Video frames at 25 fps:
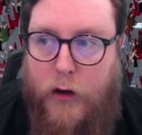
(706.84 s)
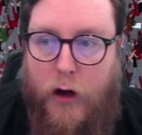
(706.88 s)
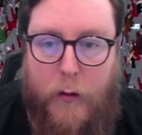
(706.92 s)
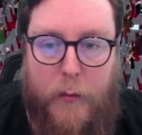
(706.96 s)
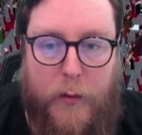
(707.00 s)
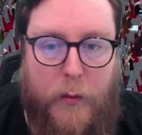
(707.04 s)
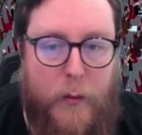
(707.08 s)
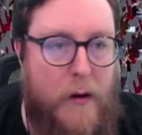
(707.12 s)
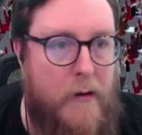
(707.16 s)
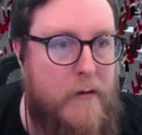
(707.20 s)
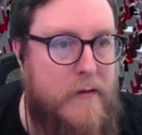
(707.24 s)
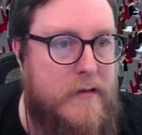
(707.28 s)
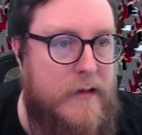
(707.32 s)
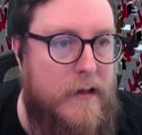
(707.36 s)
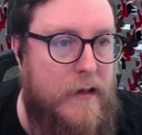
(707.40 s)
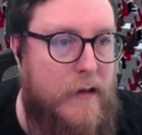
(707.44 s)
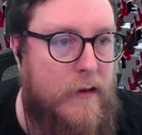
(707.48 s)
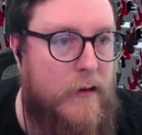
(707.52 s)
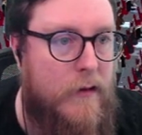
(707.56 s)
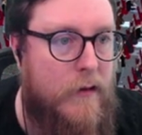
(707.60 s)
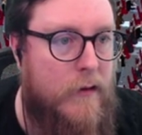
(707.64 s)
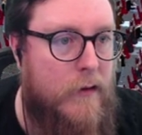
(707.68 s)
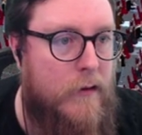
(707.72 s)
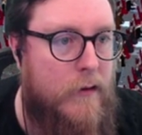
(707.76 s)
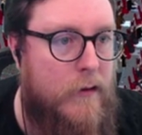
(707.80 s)
knob. Where is he?
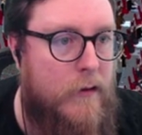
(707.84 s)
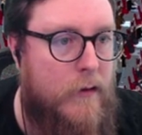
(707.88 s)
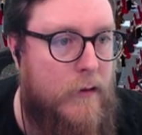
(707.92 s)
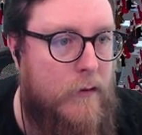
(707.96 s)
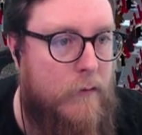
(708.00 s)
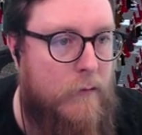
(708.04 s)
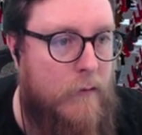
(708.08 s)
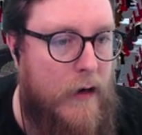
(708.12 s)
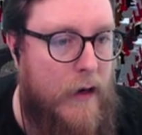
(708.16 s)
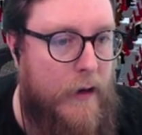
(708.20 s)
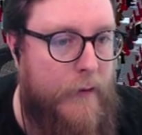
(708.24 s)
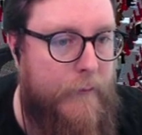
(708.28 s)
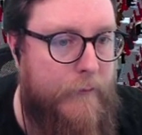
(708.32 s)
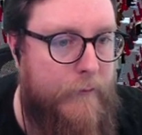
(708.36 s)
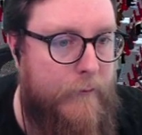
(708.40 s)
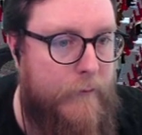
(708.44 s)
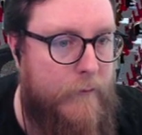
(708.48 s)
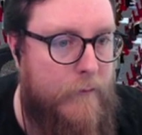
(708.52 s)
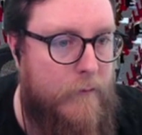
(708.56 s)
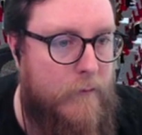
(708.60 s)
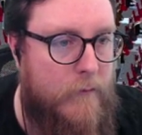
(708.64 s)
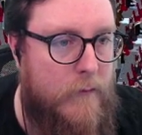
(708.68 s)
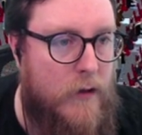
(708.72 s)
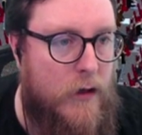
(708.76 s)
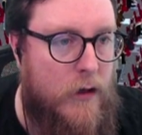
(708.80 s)
Right.
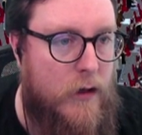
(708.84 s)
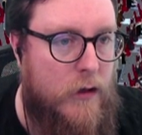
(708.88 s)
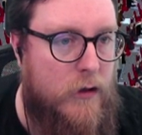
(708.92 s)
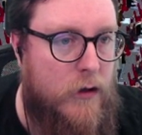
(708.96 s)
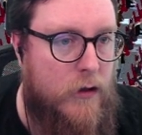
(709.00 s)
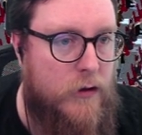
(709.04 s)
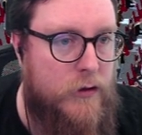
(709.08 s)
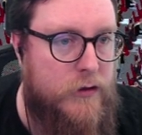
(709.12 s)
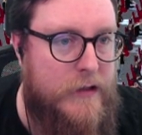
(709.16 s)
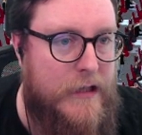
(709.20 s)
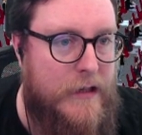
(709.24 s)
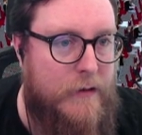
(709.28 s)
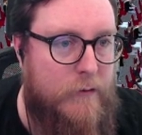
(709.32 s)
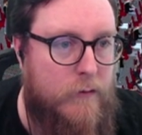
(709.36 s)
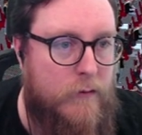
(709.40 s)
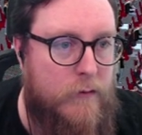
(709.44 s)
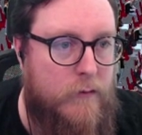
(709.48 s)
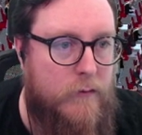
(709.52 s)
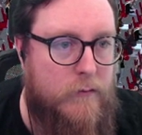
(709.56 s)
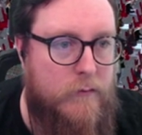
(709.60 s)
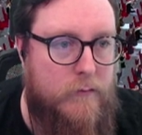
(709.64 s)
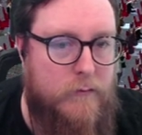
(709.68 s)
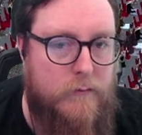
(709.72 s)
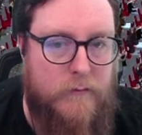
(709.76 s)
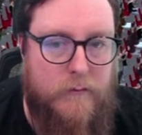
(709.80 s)
Oh, I can't shout.
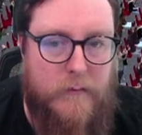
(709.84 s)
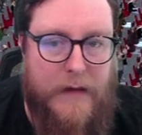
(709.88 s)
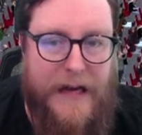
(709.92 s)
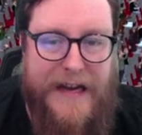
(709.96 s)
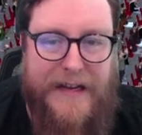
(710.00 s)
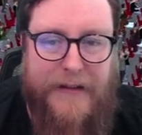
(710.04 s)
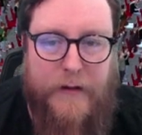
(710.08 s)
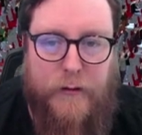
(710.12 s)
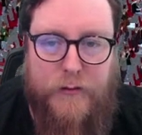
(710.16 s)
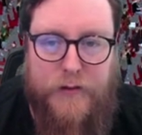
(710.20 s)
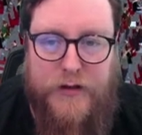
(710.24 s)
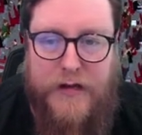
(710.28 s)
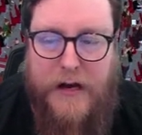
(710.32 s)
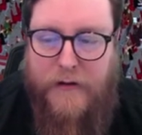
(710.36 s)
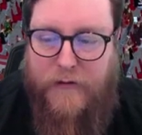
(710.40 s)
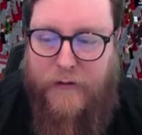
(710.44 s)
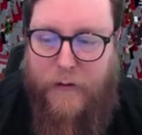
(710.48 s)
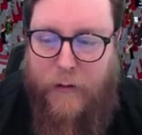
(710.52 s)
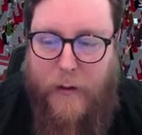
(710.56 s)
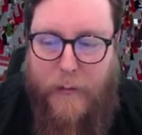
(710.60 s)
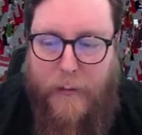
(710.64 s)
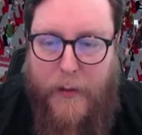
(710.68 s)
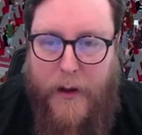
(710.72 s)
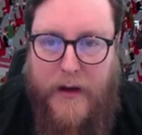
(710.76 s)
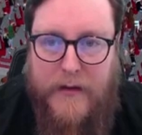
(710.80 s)
I hate doing shouts
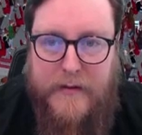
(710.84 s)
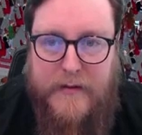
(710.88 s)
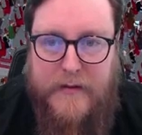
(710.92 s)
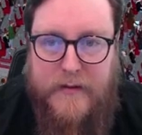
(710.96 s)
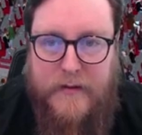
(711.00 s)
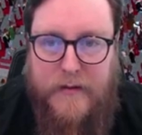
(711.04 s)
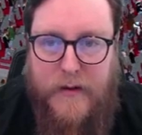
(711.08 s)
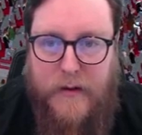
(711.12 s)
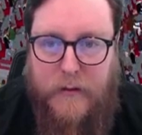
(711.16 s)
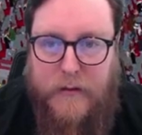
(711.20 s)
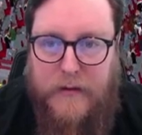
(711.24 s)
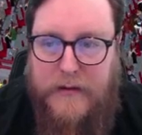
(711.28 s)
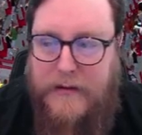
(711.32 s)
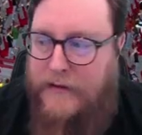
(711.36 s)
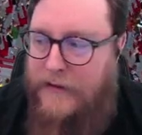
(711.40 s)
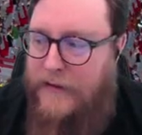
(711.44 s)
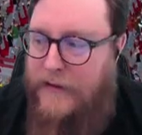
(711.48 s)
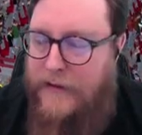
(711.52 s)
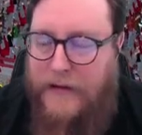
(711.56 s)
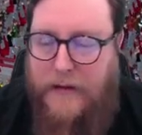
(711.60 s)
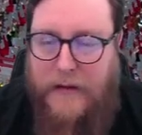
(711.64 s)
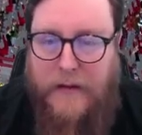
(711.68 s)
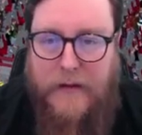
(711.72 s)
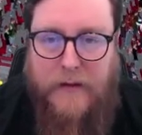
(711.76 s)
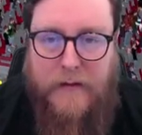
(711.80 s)
to one person as well because
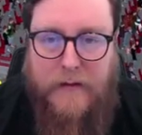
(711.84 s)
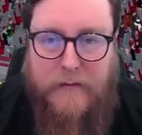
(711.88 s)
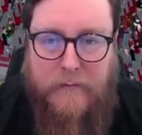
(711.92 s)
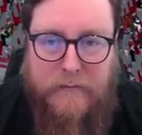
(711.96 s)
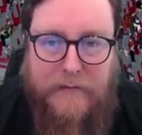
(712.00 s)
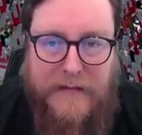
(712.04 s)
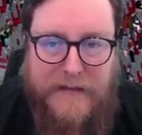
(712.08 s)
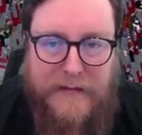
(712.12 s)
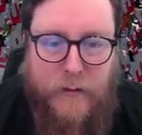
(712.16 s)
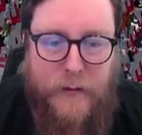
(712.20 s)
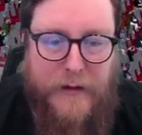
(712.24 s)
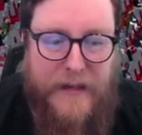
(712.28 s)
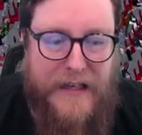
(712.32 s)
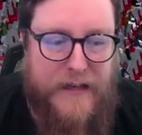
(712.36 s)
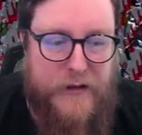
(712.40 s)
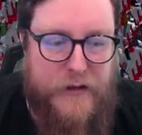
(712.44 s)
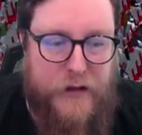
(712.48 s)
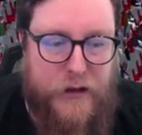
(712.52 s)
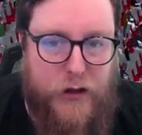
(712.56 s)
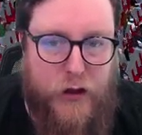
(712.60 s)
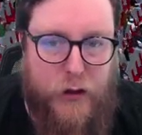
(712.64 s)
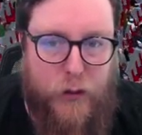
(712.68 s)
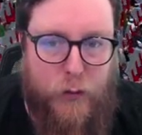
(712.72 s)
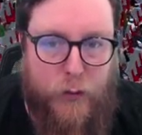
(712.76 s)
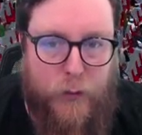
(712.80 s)
that's all he lets
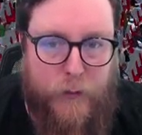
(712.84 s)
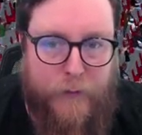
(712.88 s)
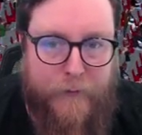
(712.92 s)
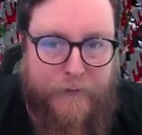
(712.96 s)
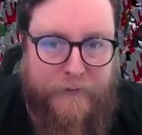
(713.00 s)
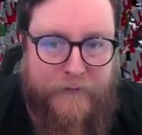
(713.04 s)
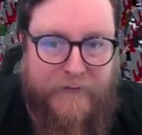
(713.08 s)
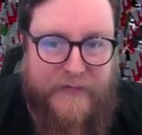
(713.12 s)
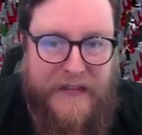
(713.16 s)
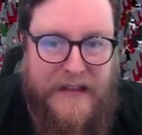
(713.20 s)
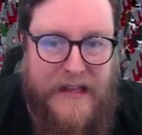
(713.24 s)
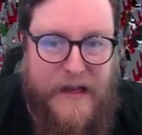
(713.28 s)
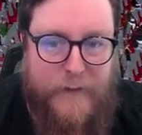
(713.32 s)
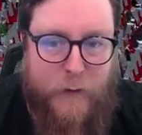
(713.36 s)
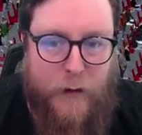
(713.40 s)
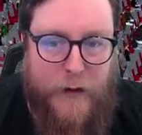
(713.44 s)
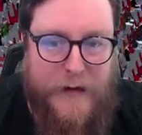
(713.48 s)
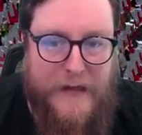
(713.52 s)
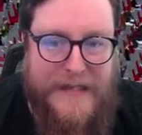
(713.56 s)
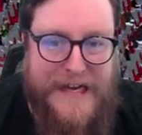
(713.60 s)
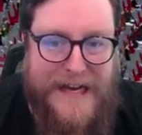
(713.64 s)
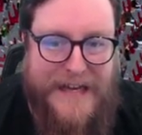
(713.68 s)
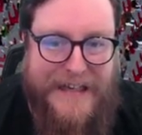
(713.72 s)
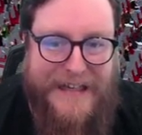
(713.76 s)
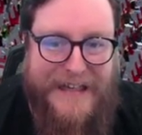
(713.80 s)
you do. They've gone
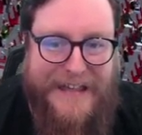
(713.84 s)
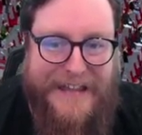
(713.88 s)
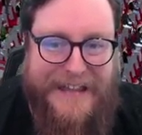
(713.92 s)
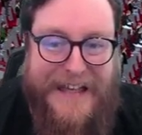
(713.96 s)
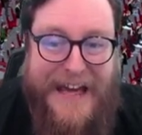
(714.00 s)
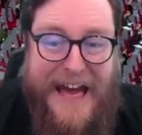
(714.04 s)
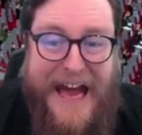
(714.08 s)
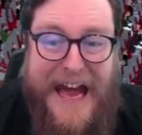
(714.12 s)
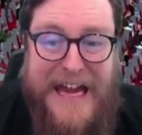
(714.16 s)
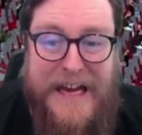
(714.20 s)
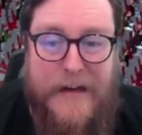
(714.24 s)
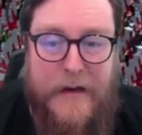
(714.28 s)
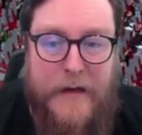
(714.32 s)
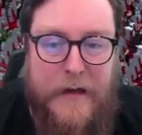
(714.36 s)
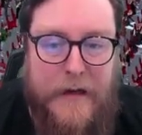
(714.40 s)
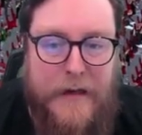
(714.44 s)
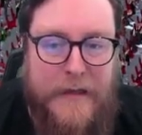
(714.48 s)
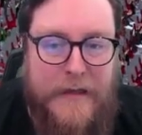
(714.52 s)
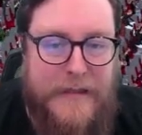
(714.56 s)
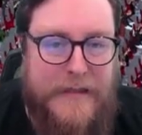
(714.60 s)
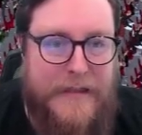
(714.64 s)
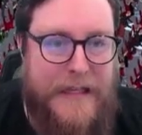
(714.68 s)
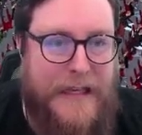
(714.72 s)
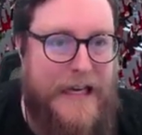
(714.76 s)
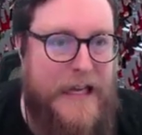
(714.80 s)
attacking again.
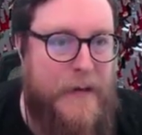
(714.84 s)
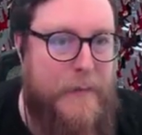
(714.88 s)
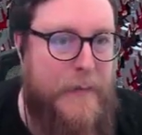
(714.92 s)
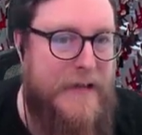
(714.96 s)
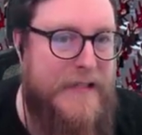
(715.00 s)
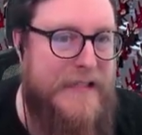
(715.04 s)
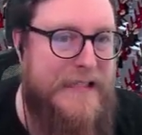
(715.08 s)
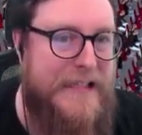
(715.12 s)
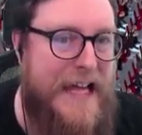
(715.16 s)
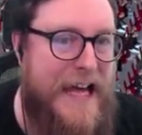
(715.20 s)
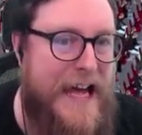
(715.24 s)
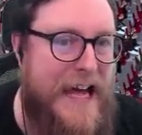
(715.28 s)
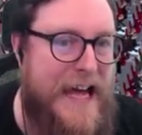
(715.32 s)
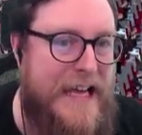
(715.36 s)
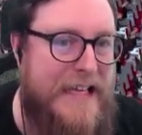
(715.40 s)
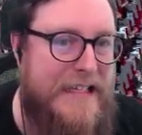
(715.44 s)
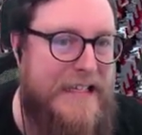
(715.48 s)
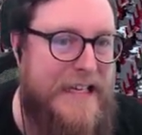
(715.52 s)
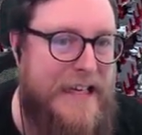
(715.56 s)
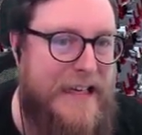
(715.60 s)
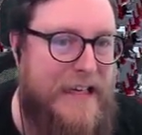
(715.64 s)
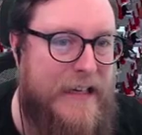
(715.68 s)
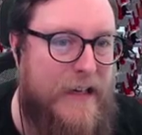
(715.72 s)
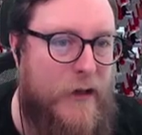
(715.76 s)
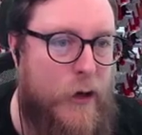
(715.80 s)
Saliba's there. He's
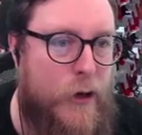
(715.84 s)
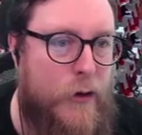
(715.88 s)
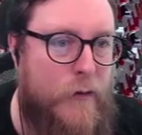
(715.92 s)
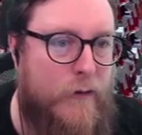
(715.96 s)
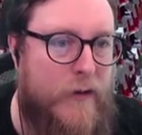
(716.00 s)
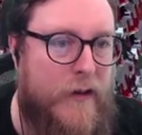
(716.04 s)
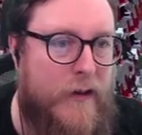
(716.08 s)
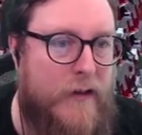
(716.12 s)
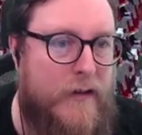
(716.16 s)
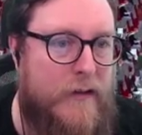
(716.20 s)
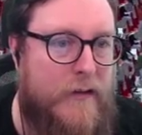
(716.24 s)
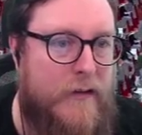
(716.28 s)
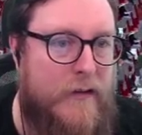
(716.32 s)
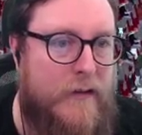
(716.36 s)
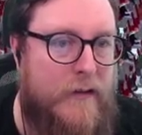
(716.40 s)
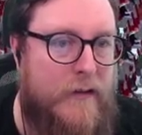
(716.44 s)
headed over.